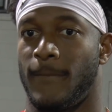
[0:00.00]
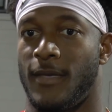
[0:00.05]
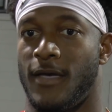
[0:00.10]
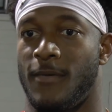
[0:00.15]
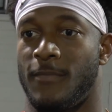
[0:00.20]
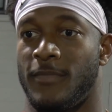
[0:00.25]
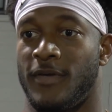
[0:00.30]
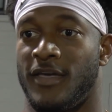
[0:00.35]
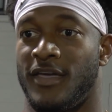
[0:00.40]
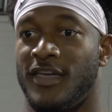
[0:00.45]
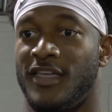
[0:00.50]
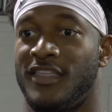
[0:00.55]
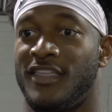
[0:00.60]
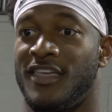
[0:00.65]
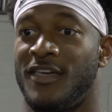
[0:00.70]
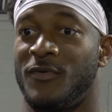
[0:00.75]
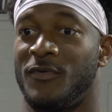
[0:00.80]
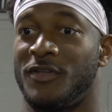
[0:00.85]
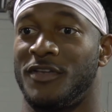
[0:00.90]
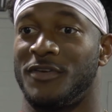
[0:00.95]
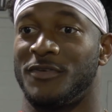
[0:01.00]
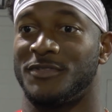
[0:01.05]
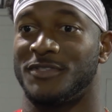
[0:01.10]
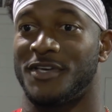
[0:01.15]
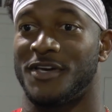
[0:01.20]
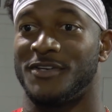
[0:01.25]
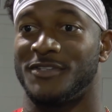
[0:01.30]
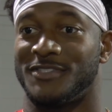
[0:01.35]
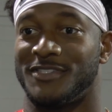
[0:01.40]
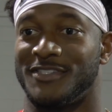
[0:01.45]
I mean, he did what he was
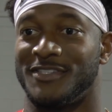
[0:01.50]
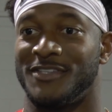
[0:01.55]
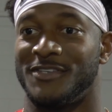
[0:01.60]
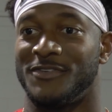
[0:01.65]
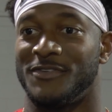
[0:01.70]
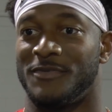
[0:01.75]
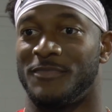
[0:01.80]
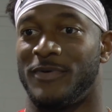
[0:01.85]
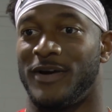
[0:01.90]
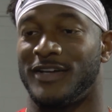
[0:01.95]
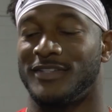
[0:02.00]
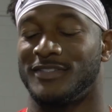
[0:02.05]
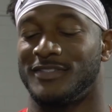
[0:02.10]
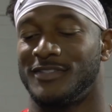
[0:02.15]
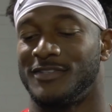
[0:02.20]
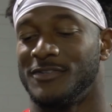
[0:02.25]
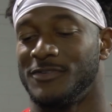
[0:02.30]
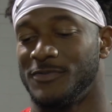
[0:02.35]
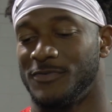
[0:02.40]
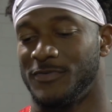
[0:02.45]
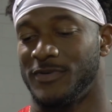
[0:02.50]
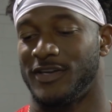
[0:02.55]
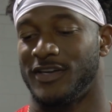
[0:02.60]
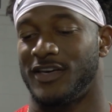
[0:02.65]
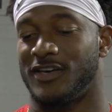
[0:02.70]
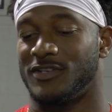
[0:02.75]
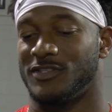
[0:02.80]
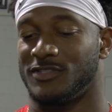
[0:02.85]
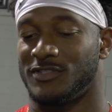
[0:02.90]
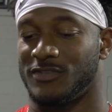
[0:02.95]
coached to do and practice to do with
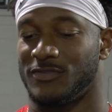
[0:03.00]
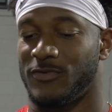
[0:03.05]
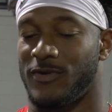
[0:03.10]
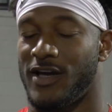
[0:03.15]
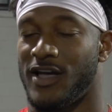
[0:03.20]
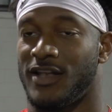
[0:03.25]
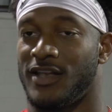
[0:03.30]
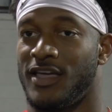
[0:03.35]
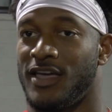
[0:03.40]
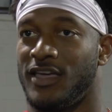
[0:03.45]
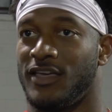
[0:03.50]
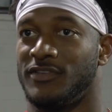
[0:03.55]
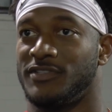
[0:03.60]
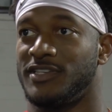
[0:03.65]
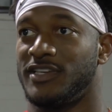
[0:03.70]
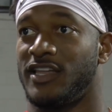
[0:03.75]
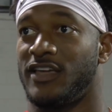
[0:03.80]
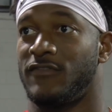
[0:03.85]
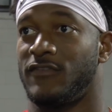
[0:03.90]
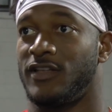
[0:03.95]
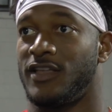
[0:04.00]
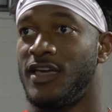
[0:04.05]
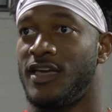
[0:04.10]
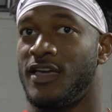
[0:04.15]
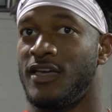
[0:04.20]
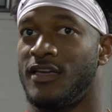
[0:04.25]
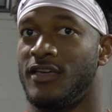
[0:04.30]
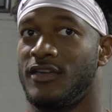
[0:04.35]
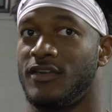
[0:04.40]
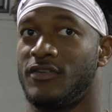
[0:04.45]
Coach Ryan Day. You see it every
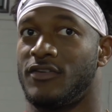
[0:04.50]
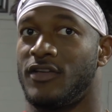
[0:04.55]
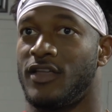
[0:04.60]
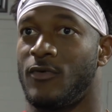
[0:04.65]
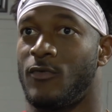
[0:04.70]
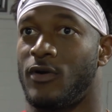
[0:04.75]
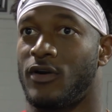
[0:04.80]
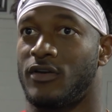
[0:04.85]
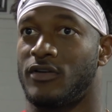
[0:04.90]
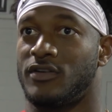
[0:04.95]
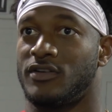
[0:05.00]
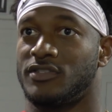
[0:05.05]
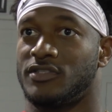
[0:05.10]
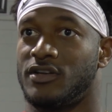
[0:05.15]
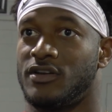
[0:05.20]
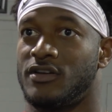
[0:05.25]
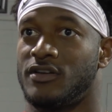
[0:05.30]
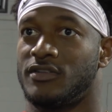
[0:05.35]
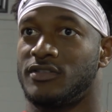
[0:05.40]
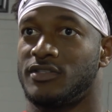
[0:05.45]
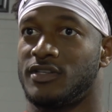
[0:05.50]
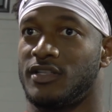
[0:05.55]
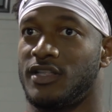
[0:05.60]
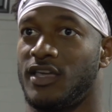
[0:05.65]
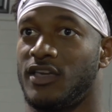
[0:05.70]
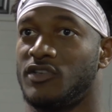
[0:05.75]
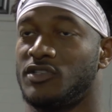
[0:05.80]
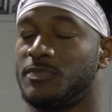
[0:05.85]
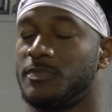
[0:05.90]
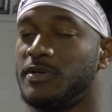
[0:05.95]
day. You know, they work on those throws, and
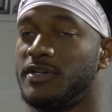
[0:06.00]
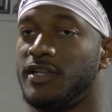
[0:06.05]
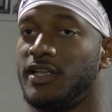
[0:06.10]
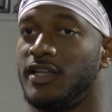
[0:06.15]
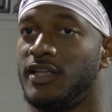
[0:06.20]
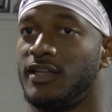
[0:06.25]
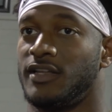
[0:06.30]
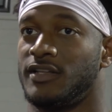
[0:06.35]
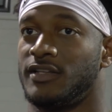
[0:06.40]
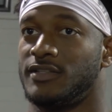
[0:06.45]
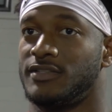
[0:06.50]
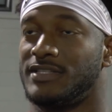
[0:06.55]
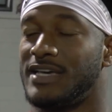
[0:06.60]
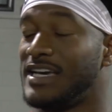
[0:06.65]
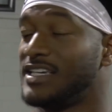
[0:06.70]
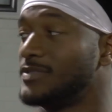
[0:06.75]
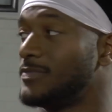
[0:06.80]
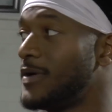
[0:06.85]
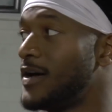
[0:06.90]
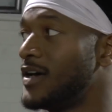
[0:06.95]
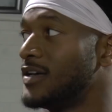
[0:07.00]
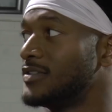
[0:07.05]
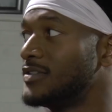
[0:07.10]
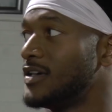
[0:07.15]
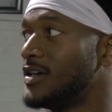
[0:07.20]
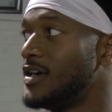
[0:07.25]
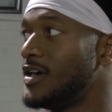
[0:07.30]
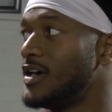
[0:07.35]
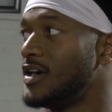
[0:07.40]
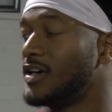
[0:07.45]
then he was putting it in the tight spots.
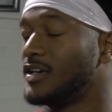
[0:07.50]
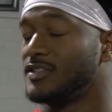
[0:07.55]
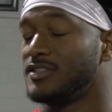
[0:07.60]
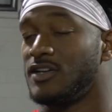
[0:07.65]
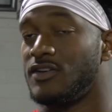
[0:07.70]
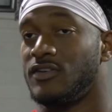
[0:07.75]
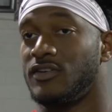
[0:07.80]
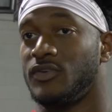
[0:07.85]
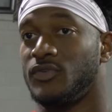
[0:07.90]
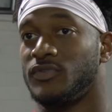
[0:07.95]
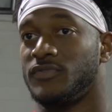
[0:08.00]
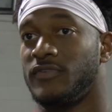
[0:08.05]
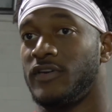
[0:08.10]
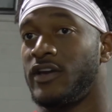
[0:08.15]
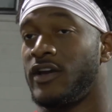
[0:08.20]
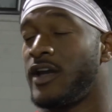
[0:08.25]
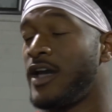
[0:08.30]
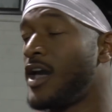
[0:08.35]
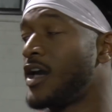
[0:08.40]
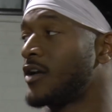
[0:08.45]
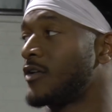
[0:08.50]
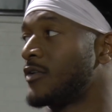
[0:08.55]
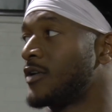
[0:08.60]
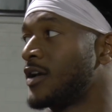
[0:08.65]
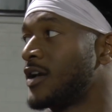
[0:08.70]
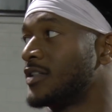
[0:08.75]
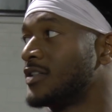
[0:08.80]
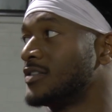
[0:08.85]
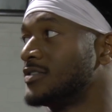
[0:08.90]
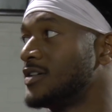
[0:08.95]
So he was very
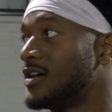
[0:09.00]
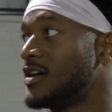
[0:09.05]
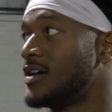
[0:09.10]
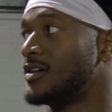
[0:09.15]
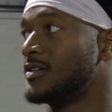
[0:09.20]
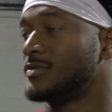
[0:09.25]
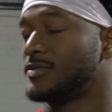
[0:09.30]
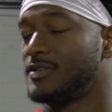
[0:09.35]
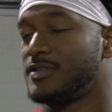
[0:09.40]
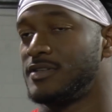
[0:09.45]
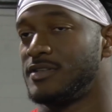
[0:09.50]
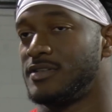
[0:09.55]
accurate at the times.